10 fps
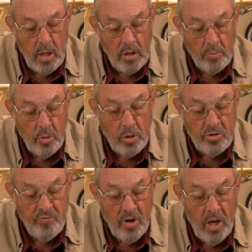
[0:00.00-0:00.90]
And the bird
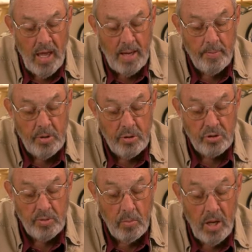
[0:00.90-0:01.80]
is very light, but
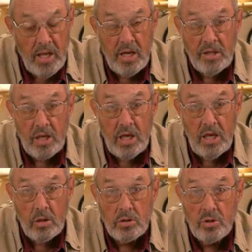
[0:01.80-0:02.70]
there's some lead in the
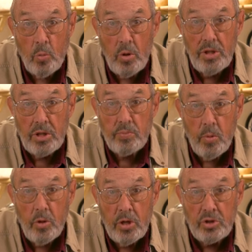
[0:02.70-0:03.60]
keel. So when this
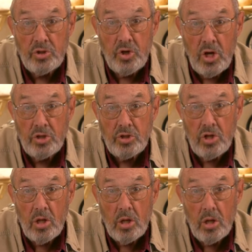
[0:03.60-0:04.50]
bird is judged
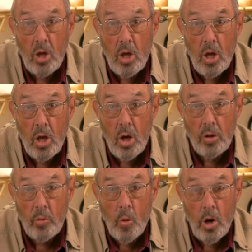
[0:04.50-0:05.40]

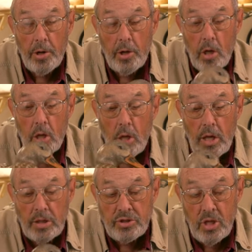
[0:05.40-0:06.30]
on the water,
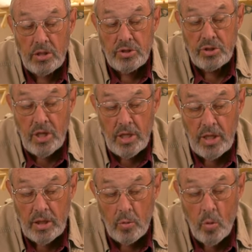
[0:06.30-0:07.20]
it's not
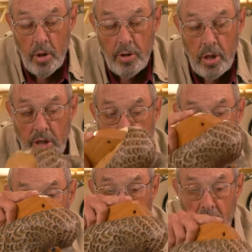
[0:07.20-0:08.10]
set in the water, it's
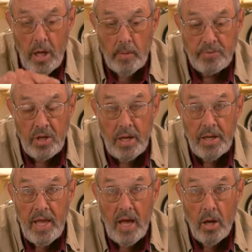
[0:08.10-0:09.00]
put in
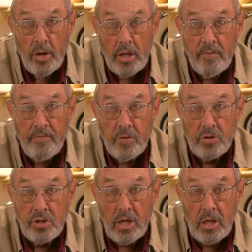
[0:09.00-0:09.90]
upside down. And the
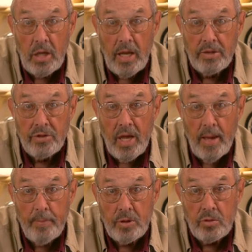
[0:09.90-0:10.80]
first thing that has to
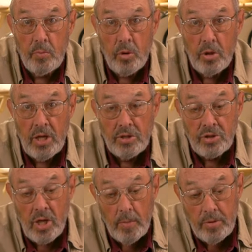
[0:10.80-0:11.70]
happen is the bird has
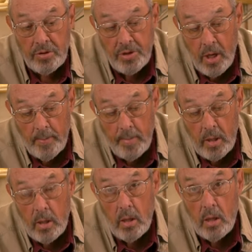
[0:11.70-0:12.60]
to come to the top
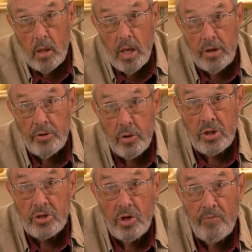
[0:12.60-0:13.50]
and
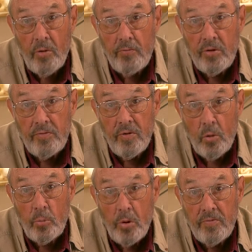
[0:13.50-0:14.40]
itself over and
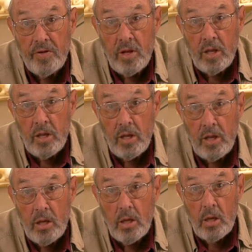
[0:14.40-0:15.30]
float perfectly.
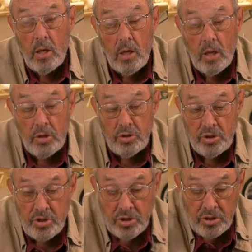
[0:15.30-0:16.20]

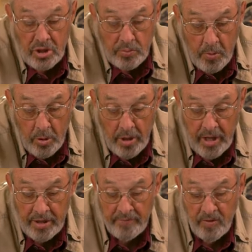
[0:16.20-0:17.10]
Just as this bird
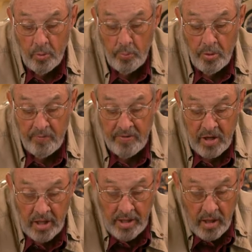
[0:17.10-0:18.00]
had to float
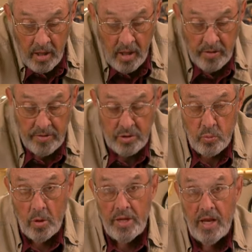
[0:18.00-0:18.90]
perfectly,
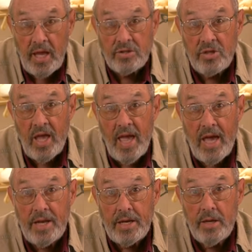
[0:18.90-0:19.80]
this one has the
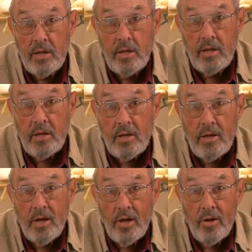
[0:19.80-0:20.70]
added
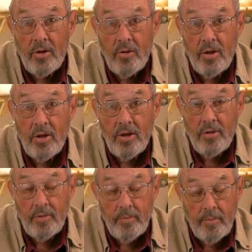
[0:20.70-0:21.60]
uh,
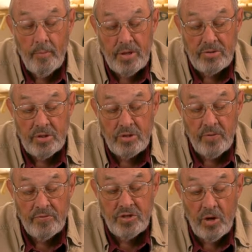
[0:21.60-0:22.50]
business
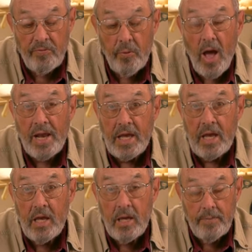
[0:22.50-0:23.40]
of self righting.